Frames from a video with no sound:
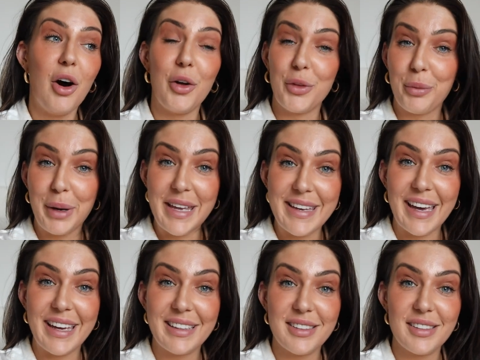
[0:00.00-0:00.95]
on the
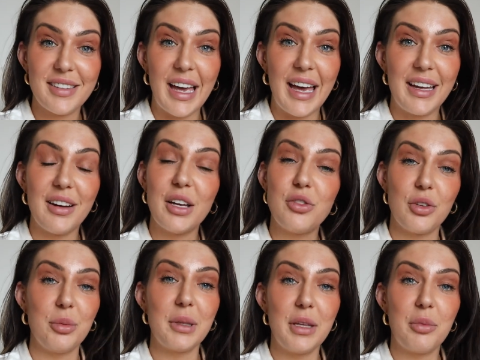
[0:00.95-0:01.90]
weekends and I
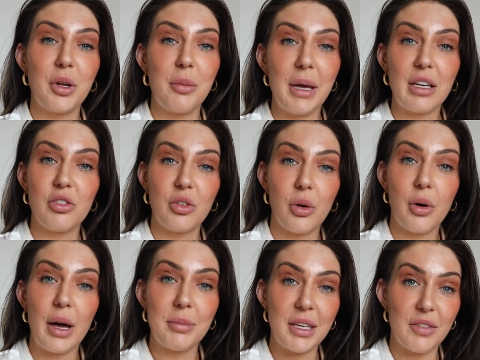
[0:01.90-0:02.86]
do really want to make
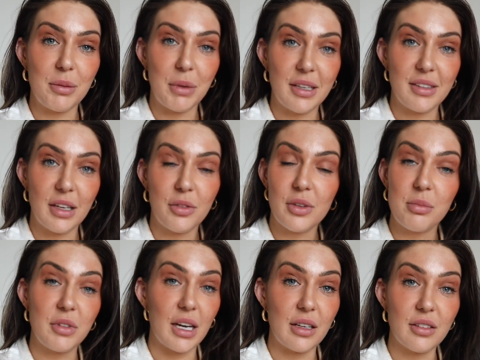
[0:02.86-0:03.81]
sure I'm giving myself
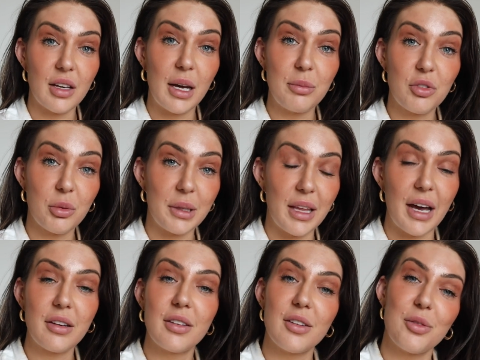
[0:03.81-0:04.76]
some downtime to
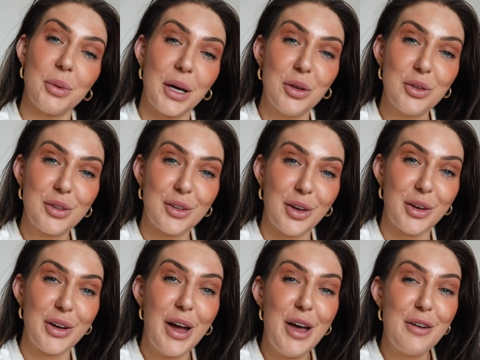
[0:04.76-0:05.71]
relax as well so